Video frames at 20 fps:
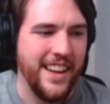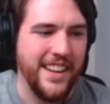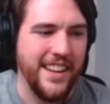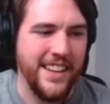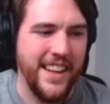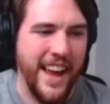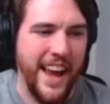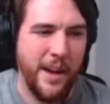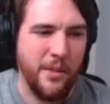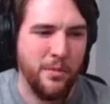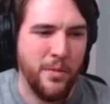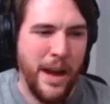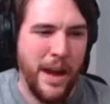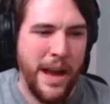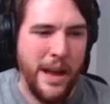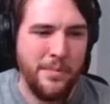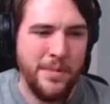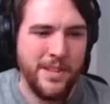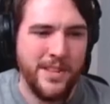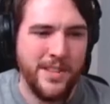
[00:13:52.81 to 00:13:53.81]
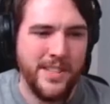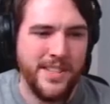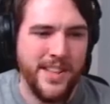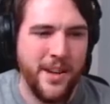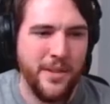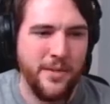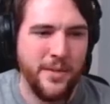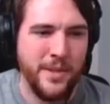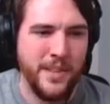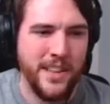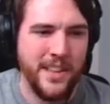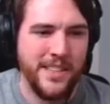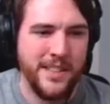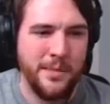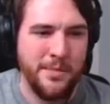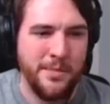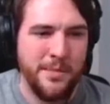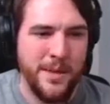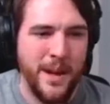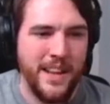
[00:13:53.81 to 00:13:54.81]
Yeah, ram yourself into
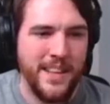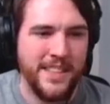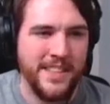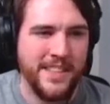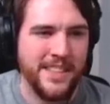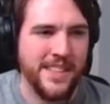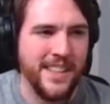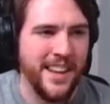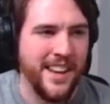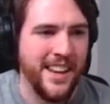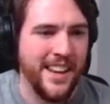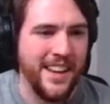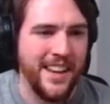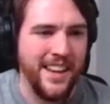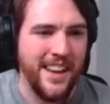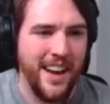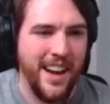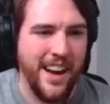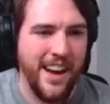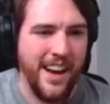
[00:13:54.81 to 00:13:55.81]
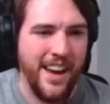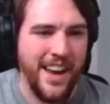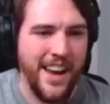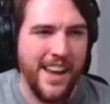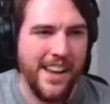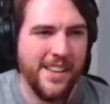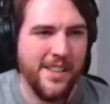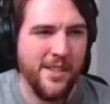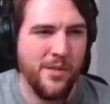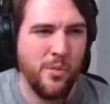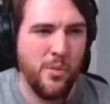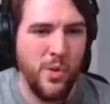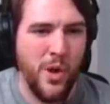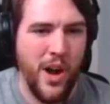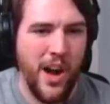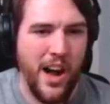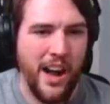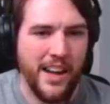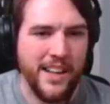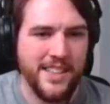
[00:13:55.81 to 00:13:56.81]
some nice hidden
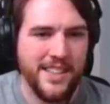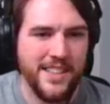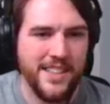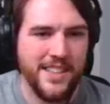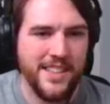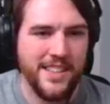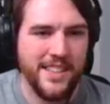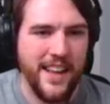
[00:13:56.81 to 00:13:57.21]
rocks.